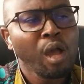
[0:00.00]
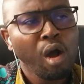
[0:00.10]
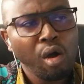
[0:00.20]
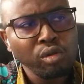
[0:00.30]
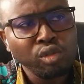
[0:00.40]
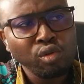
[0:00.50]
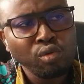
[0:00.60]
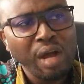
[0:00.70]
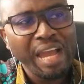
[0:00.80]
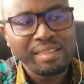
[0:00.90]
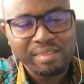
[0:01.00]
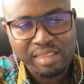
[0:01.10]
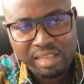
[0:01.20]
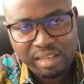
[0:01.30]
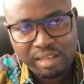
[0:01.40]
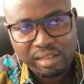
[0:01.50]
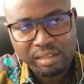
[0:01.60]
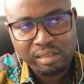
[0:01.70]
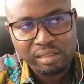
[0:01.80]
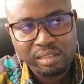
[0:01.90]
although I think
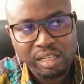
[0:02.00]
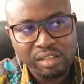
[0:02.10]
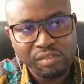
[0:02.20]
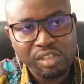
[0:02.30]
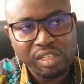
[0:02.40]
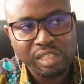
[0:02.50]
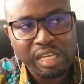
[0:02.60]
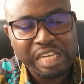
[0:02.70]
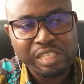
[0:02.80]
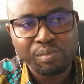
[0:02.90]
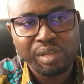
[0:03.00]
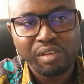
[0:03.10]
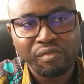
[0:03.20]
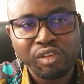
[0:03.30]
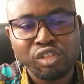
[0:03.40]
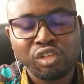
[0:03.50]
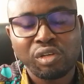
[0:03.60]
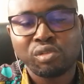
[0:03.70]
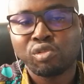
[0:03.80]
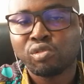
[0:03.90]
television is beneficial
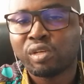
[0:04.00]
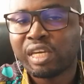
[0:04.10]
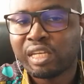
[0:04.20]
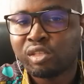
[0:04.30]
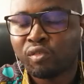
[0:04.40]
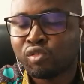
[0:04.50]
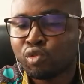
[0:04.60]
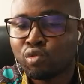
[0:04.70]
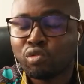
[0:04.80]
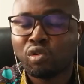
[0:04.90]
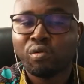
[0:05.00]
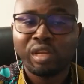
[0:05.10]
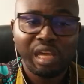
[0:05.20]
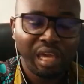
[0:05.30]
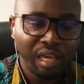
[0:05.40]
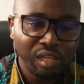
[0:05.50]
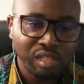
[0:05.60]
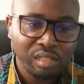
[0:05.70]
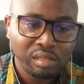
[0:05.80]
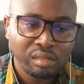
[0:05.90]
to kids of school growing
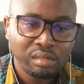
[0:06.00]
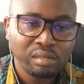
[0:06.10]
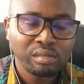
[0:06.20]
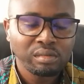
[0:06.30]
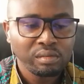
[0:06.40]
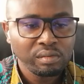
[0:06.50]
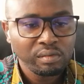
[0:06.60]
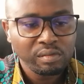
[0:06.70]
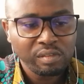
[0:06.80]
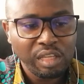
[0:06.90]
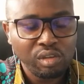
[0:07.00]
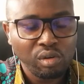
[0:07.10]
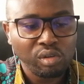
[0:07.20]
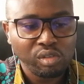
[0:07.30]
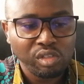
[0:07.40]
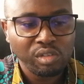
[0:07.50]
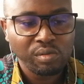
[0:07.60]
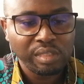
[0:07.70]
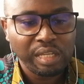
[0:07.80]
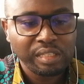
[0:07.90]
age, then you continue
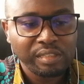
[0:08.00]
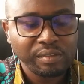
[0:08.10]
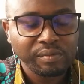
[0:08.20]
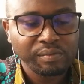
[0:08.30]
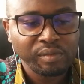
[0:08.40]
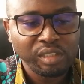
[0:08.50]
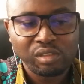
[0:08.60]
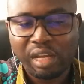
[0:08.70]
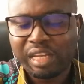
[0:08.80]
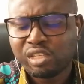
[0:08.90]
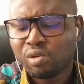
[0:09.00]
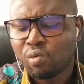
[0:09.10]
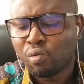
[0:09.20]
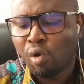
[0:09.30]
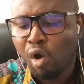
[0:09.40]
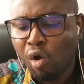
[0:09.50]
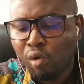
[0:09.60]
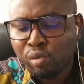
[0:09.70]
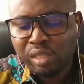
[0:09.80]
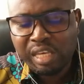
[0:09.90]
with that. So at least
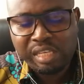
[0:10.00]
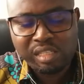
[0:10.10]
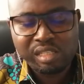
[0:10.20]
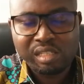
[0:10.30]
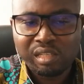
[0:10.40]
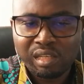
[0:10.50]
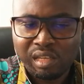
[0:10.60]
all these